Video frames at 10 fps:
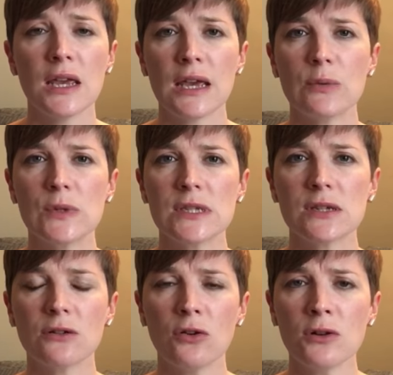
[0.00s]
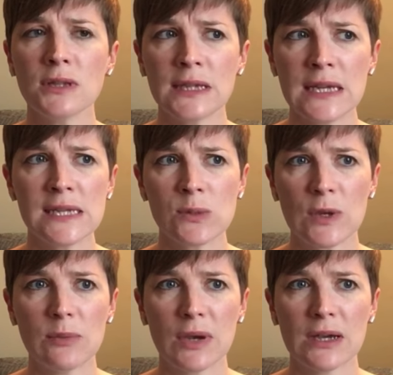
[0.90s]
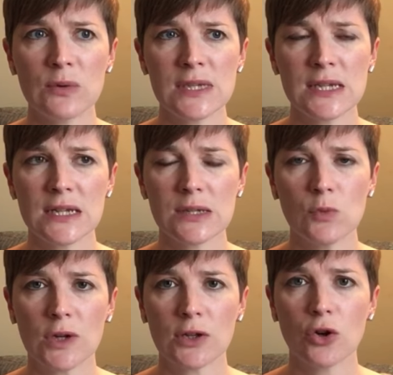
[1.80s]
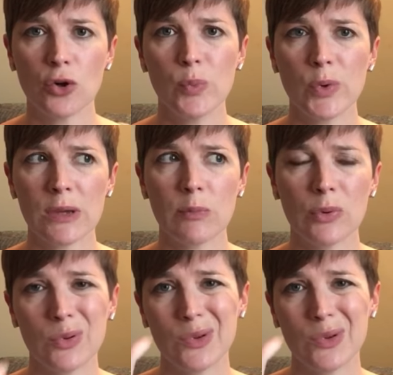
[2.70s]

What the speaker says: It was called lace weight, but I would say it's more a cobweb